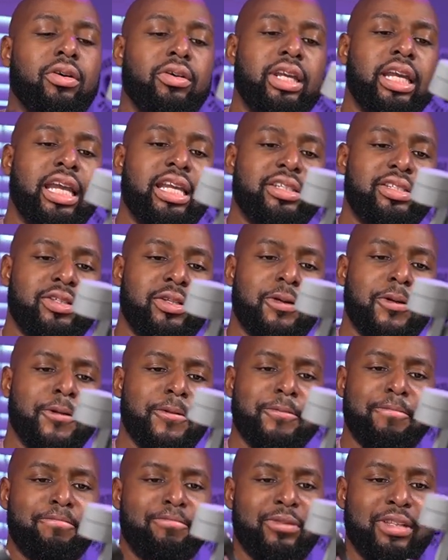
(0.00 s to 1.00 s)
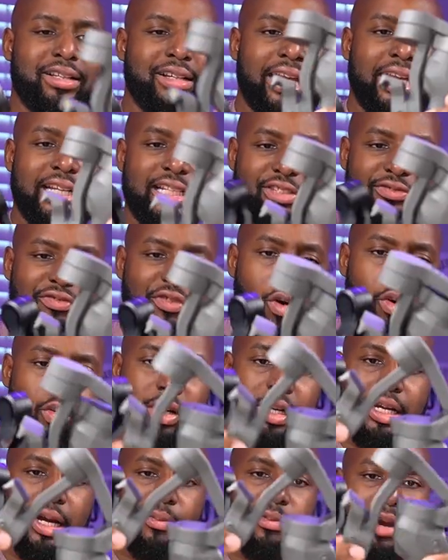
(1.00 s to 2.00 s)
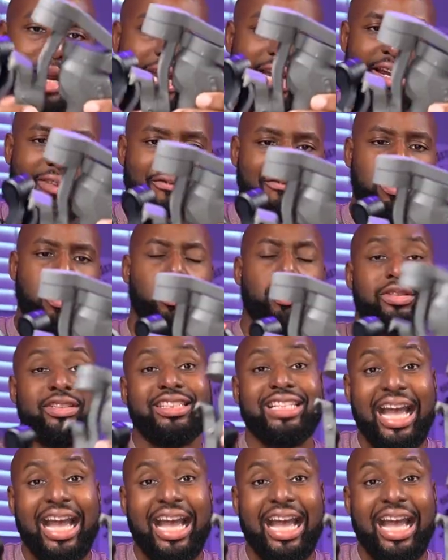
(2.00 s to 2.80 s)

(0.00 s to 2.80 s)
Okay, so like it's folded up, right? It folds.